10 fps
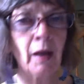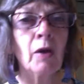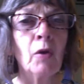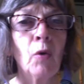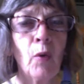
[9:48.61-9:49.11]

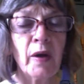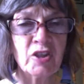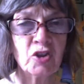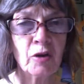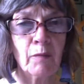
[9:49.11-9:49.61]

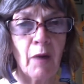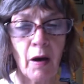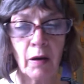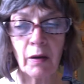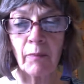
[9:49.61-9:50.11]
question
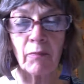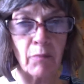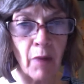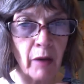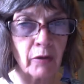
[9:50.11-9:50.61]
mark.
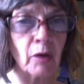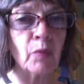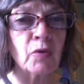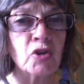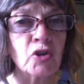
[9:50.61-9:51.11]
Martha
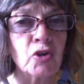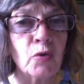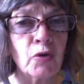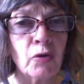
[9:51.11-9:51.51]
will show you